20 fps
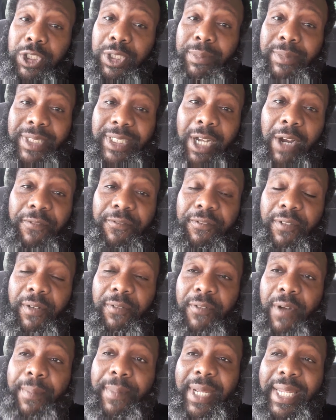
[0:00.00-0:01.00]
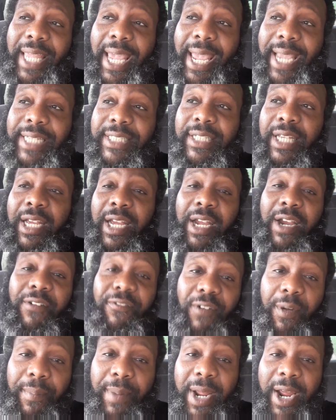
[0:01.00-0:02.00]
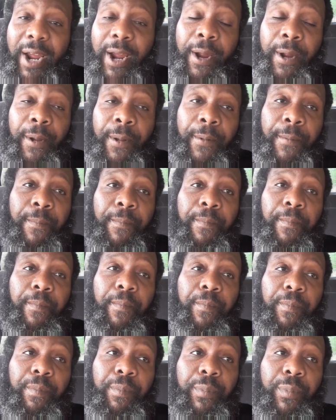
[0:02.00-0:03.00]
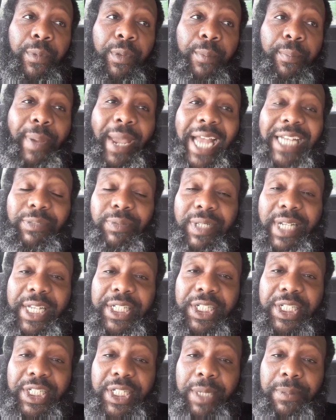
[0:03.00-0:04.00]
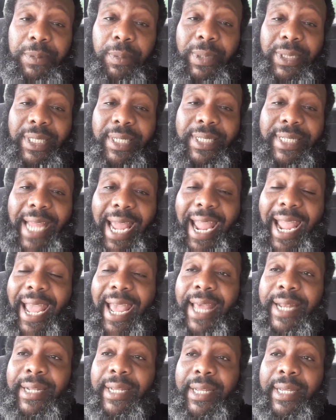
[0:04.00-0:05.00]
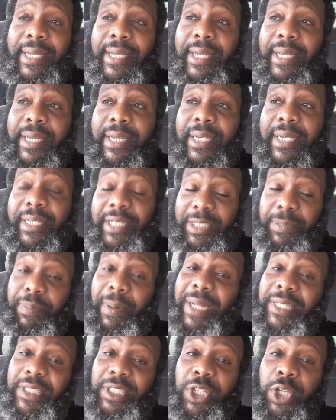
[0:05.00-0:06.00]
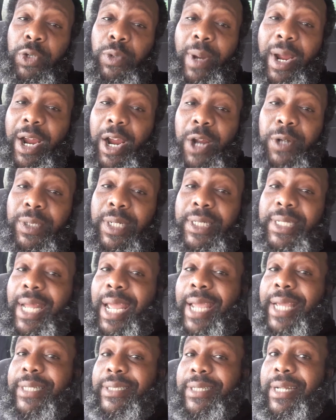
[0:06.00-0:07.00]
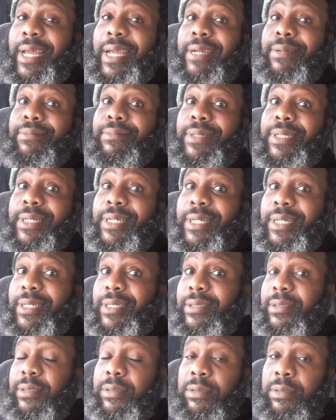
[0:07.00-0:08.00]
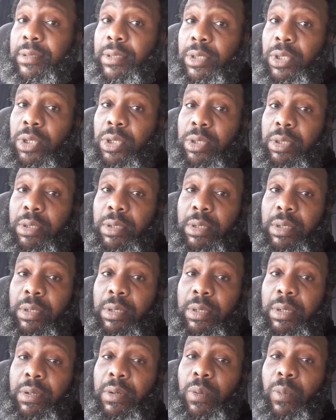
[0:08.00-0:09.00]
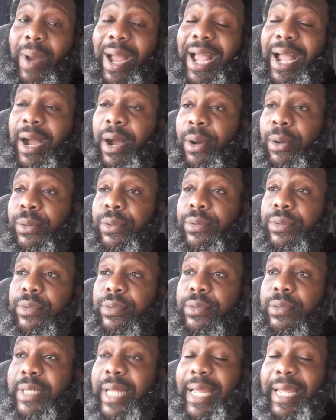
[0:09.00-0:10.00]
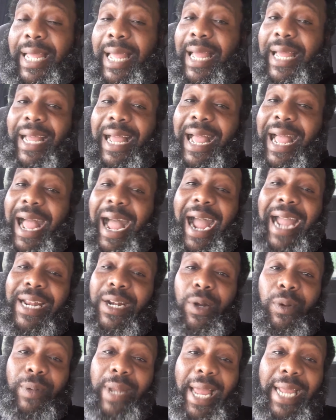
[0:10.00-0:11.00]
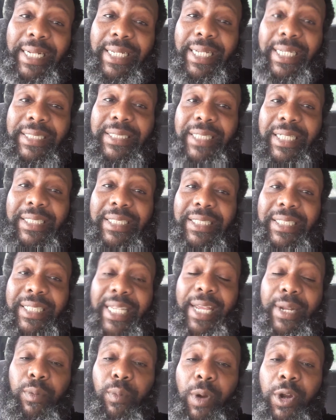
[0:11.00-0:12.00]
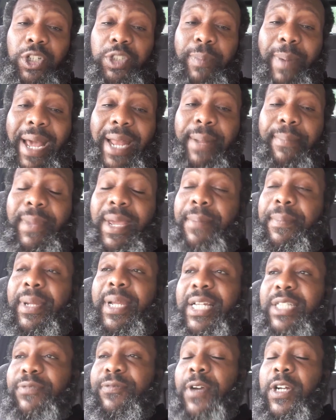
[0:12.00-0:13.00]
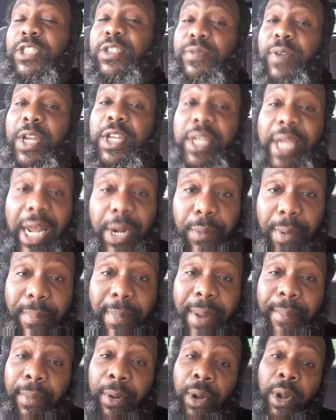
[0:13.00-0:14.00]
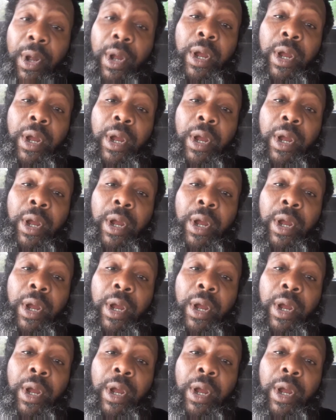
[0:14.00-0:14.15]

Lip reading: themselves from the case from their past relationships with the dad. This prosecutor I heard today is like, man, wow. Like, I don't like this. This is getting worse by the minute because, first of all, you got to remember,